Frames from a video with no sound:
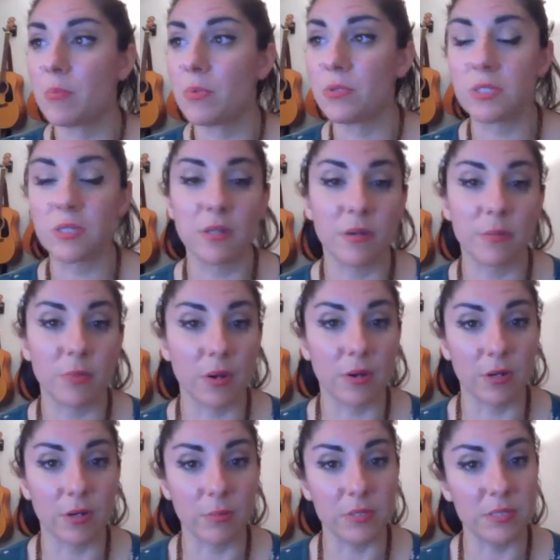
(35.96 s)
Most of them are
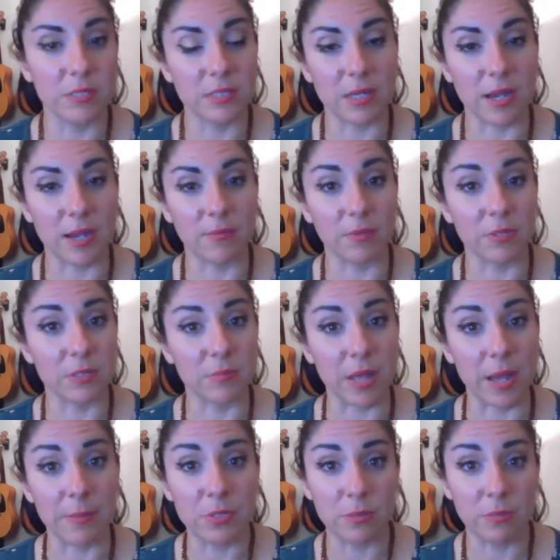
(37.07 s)
going to be designed with some
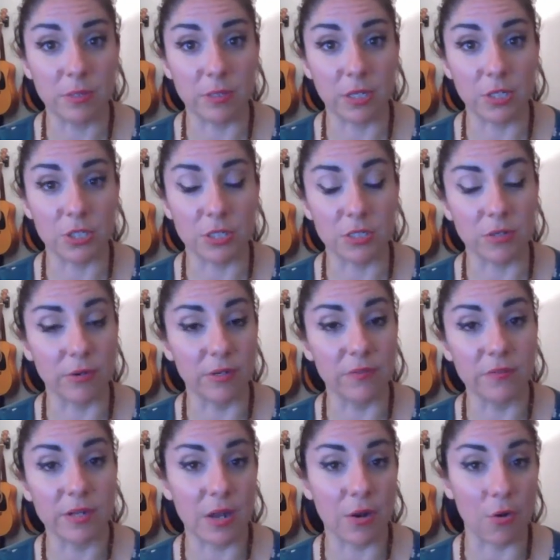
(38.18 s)
lab simulations or
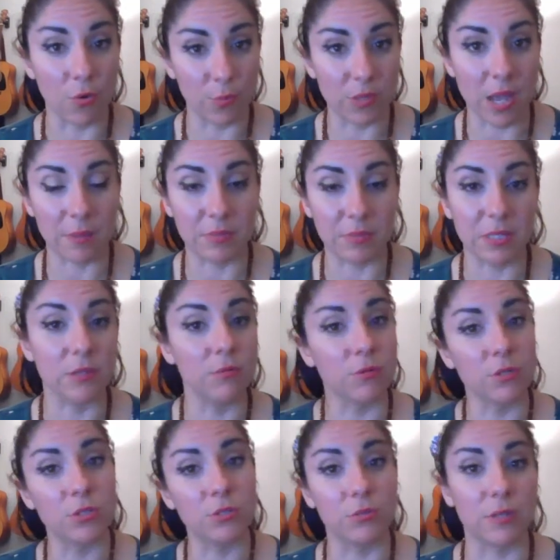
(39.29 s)
even at home labs that you
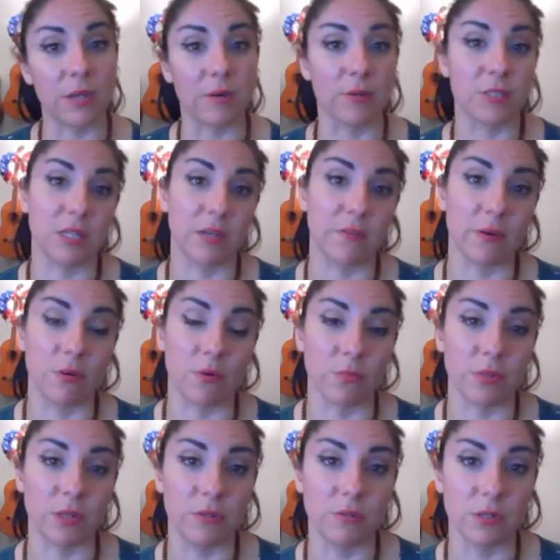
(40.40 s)
can do that are safe at
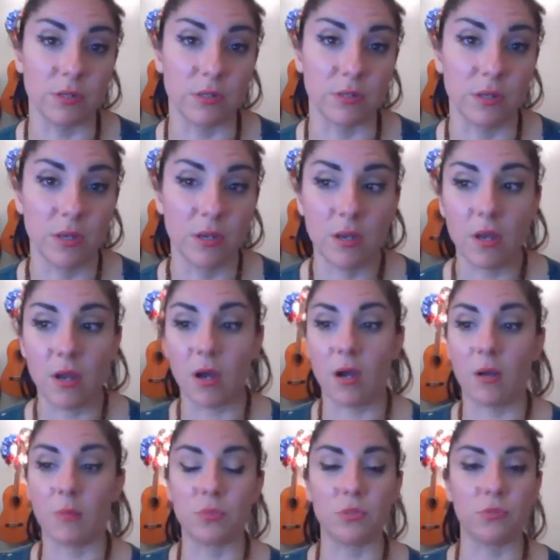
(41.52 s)
home that you can
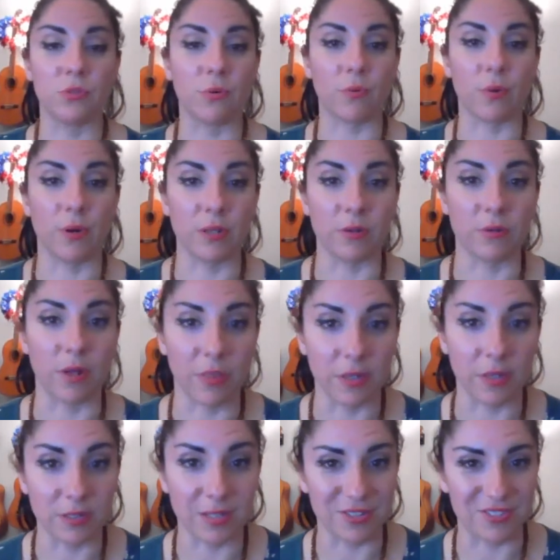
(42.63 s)
do. Don't worry, they're
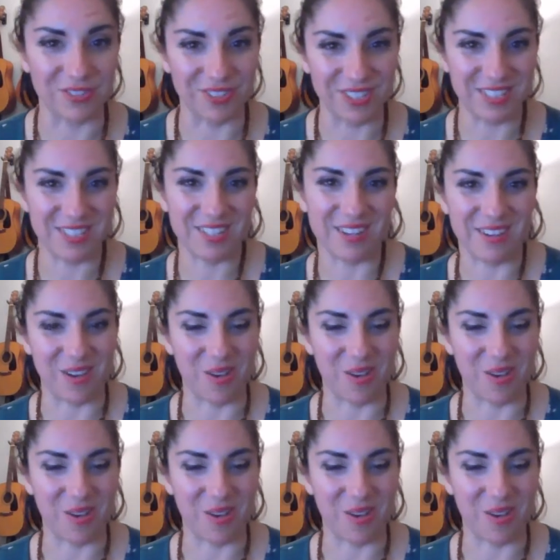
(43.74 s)
nothing dangerous.